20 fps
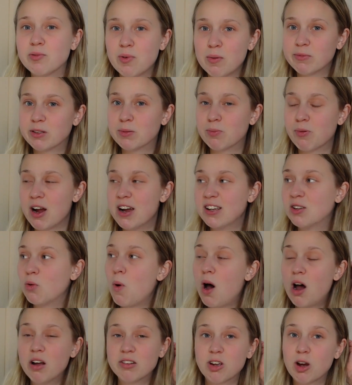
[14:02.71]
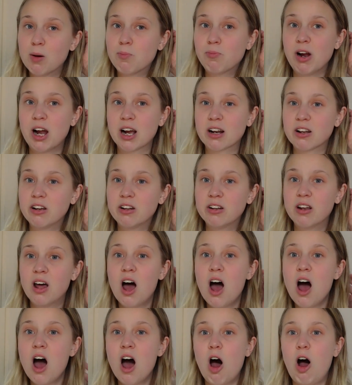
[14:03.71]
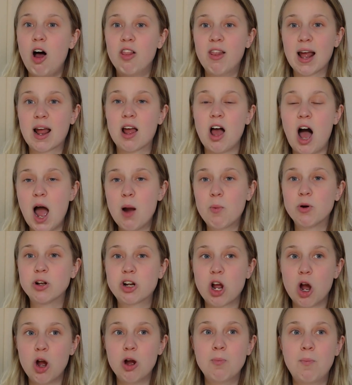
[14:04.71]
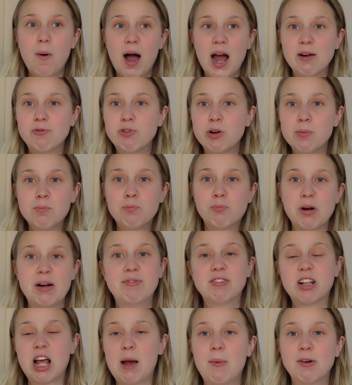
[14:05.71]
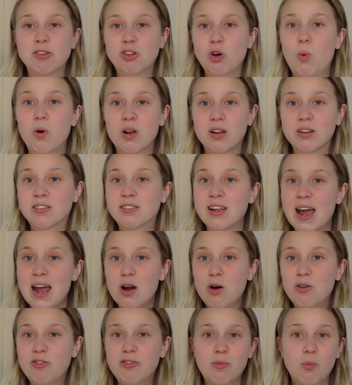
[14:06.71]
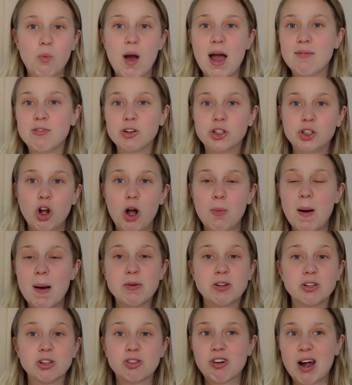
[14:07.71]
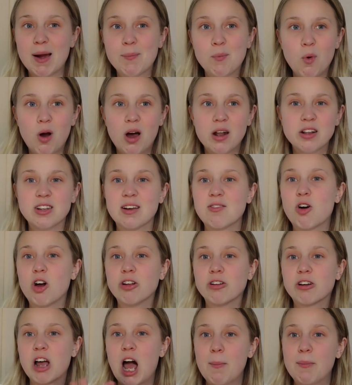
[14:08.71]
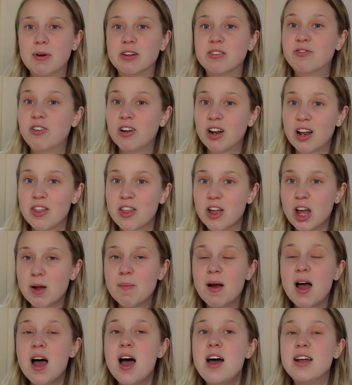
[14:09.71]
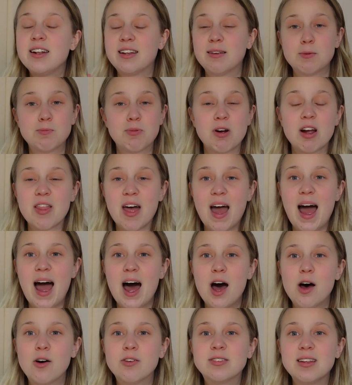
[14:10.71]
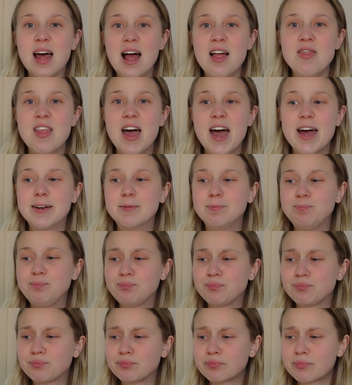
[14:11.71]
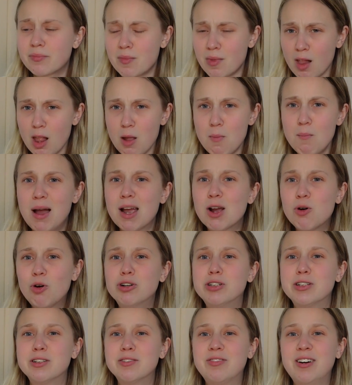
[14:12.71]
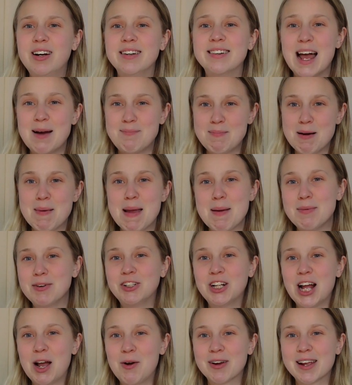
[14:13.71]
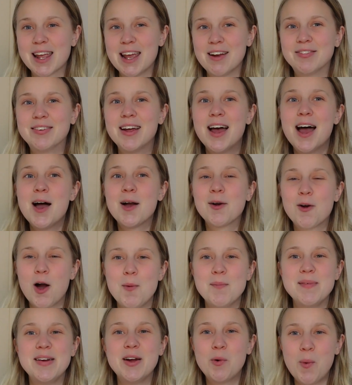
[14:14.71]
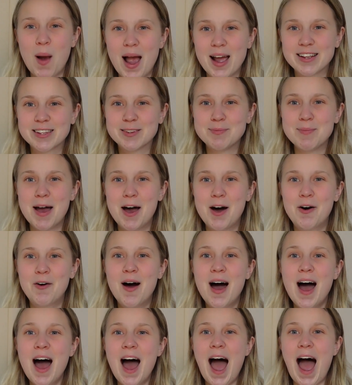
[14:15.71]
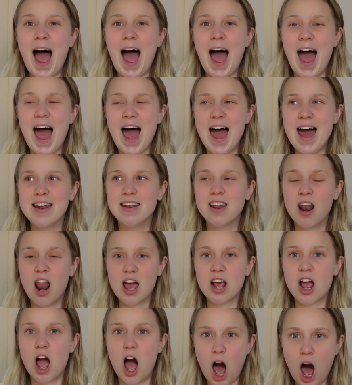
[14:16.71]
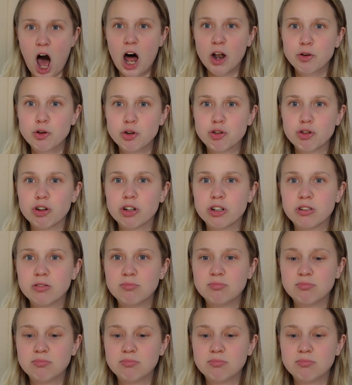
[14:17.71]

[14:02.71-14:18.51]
room sprays. Whilst I'm pregnant, I would go and buy a room spray every time I saw one on sale from whatever shop. I would just grab one. So I've got a cupboard full of them to spray the house. And then my gorgeous friend at my baby shower gift got me a wax melt and like 100